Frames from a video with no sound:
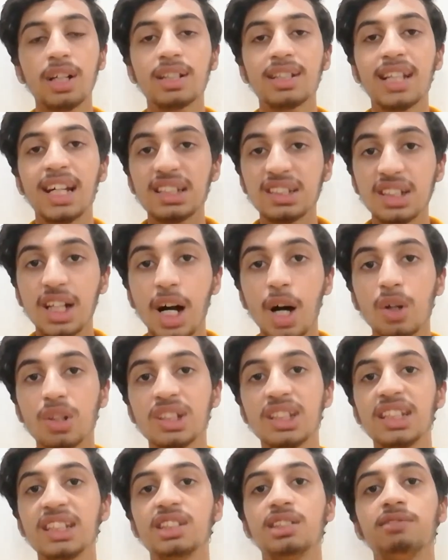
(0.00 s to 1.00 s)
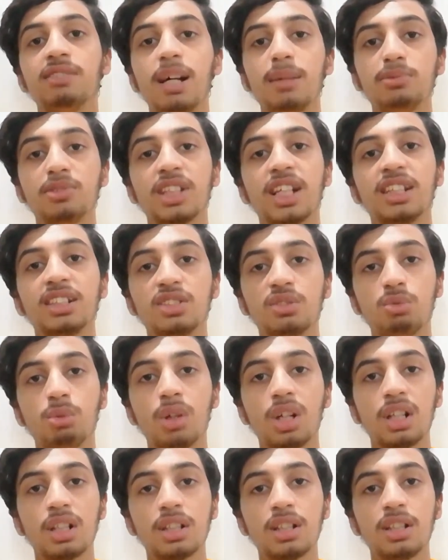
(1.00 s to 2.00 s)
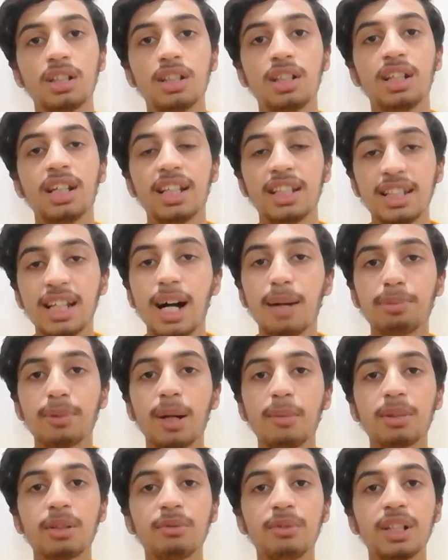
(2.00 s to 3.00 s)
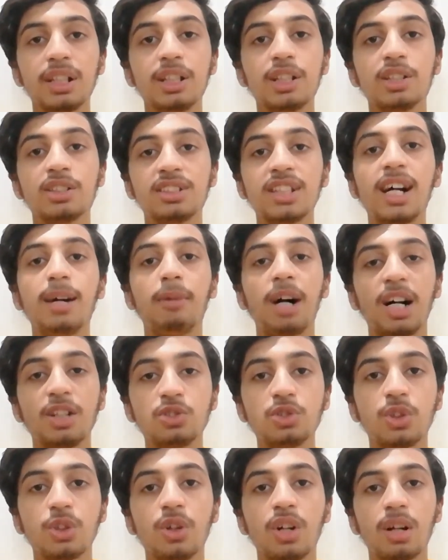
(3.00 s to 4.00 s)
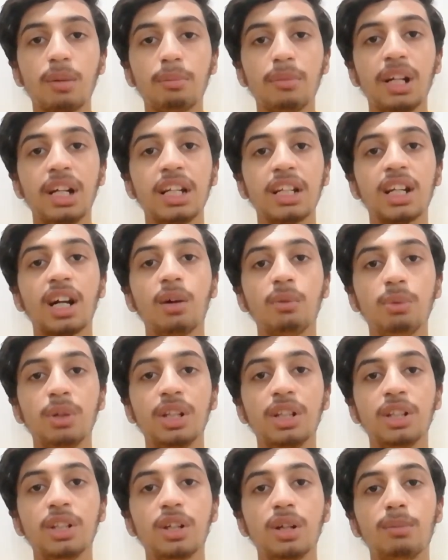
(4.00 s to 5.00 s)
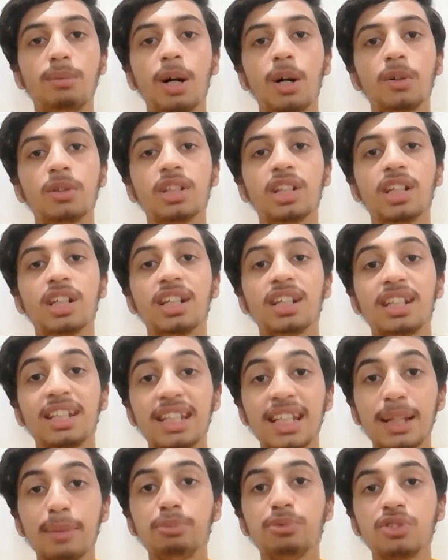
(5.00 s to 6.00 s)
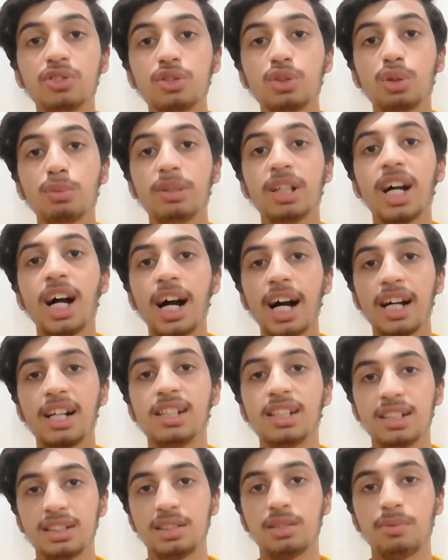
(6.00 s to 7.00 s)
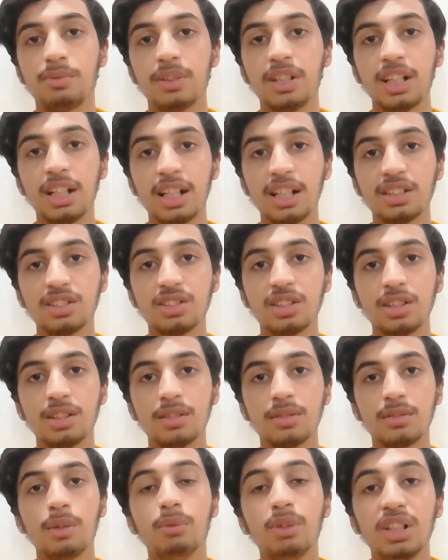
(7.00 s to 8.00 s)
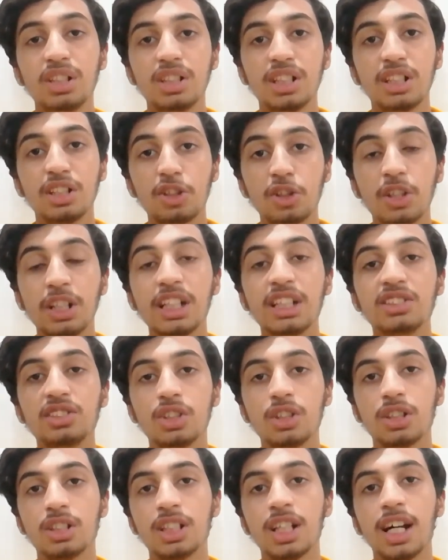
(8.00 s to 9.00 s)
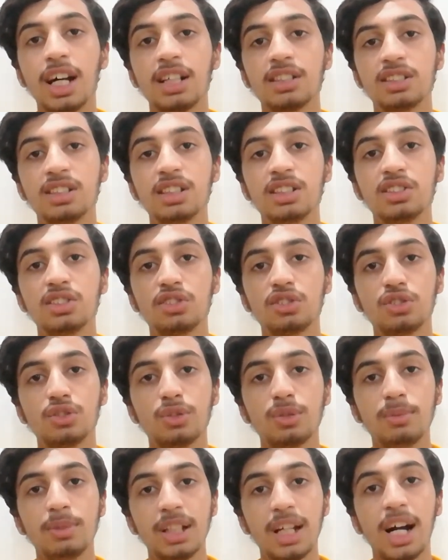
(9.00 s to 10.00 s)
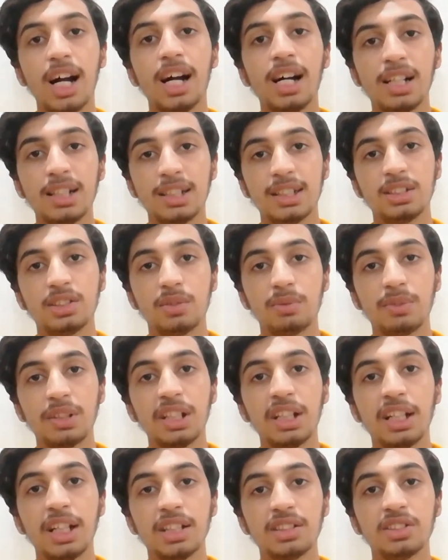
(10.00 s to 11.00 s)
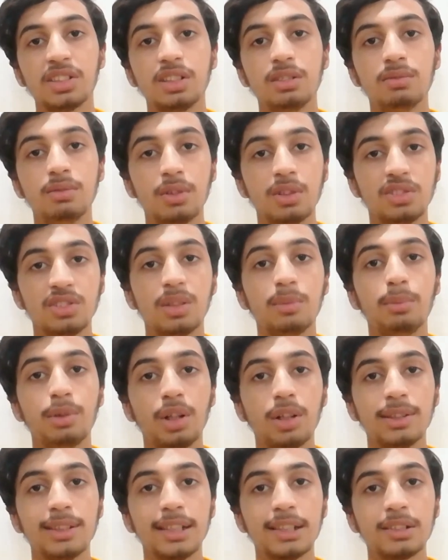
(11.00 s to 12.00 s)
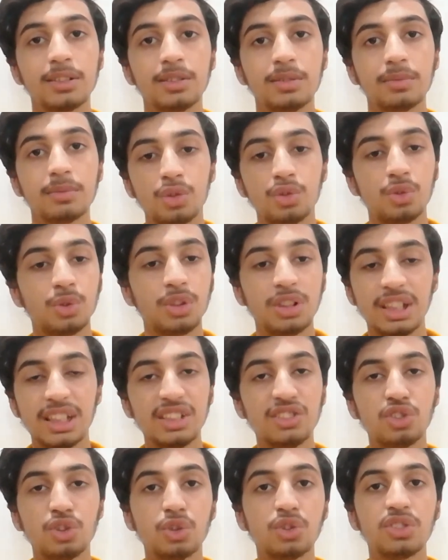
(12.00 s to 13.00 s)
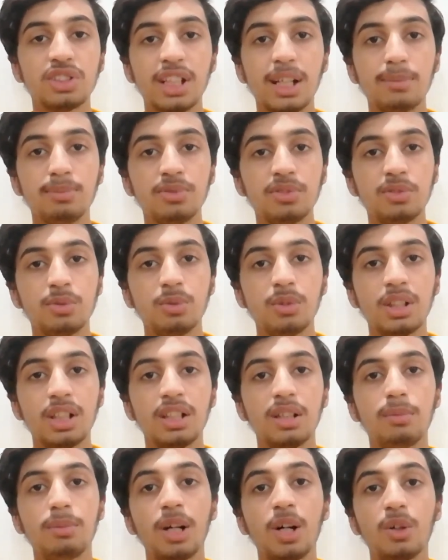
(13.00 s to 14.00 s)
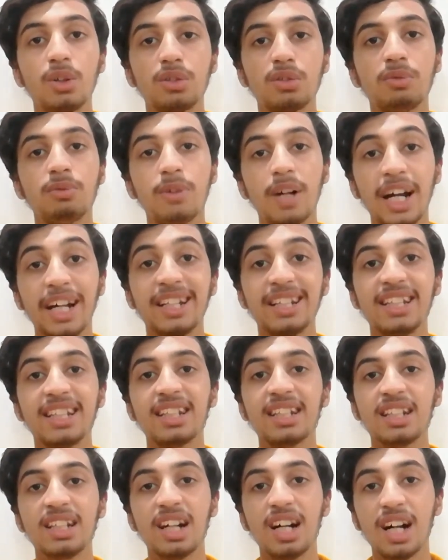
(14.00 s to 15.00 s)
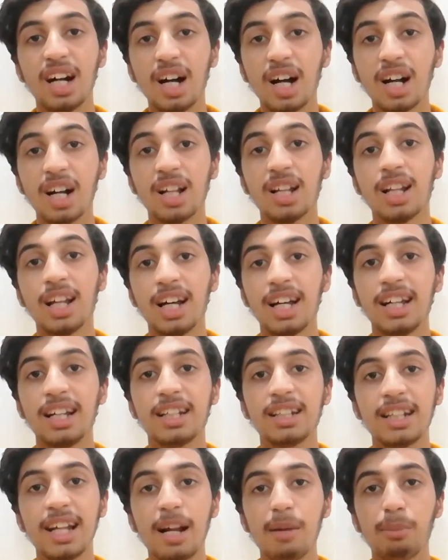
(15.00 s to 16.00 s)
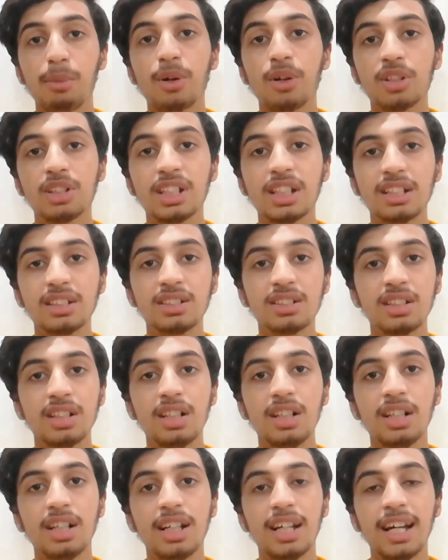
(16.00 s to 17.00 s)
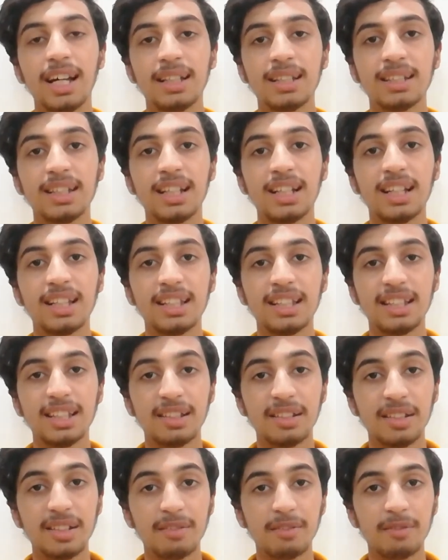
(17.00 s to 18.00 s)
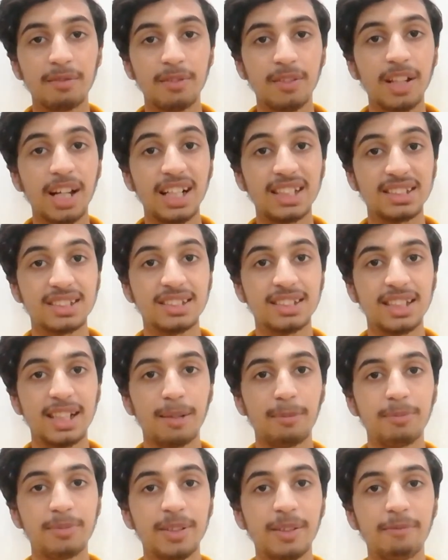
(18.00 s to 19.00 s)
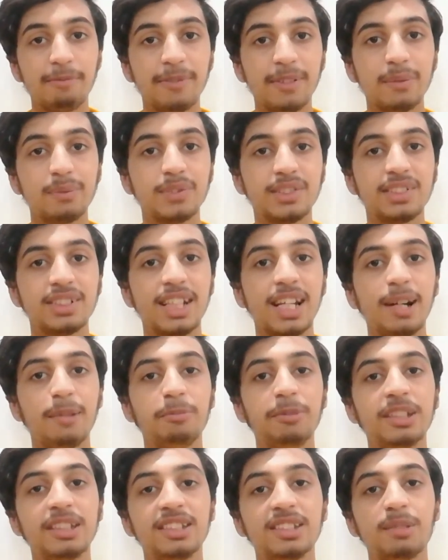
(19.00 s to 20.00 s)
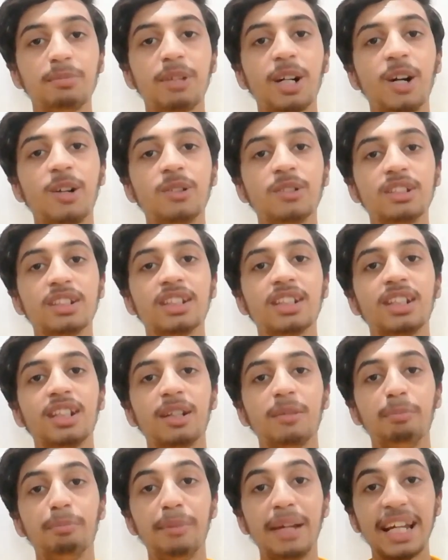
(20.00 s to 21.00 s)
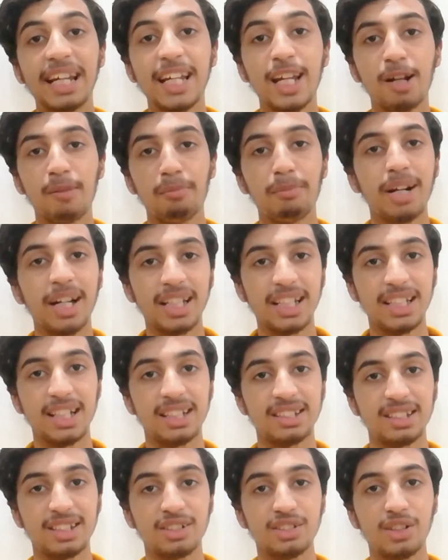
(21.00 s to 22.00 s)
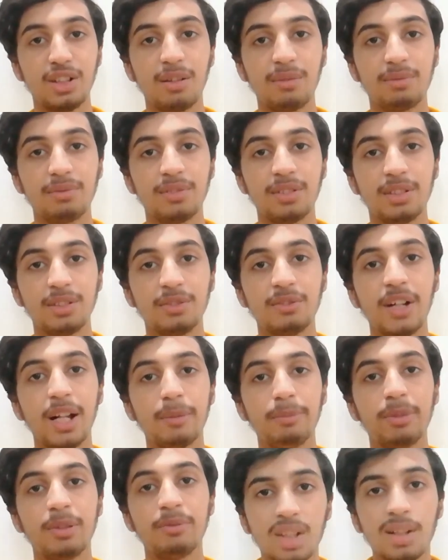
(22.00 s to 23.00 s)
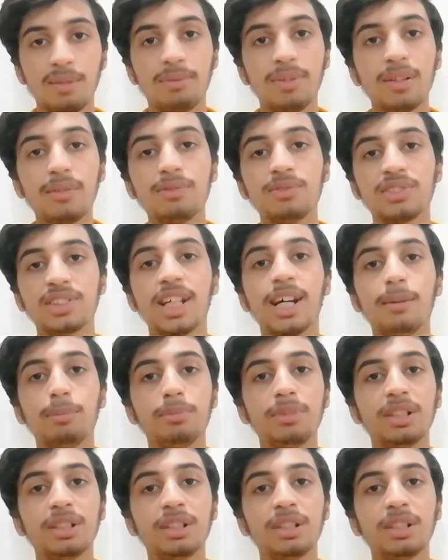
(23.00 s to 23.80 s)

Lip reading: That's how these websites work. In the upcoming videos, I'm also gonna make a video about tips to be hired as a freelancer, which increase your chances to be hired as a freelancer for some projects. So these 2 steps were about finding a client and project, and the last step, the 5th step, is about making money as a software developer. The 5th step